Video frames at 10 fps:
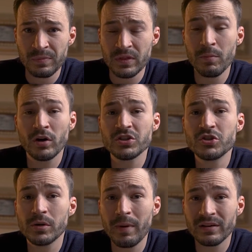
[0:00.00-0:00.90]
The markets
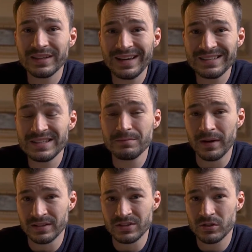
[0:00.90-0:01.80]
took about 18
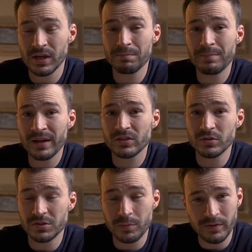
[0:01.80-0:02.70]
months to get back
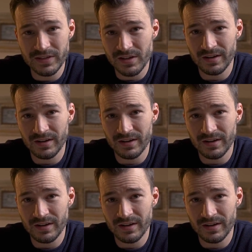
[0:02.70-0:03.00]
to its previous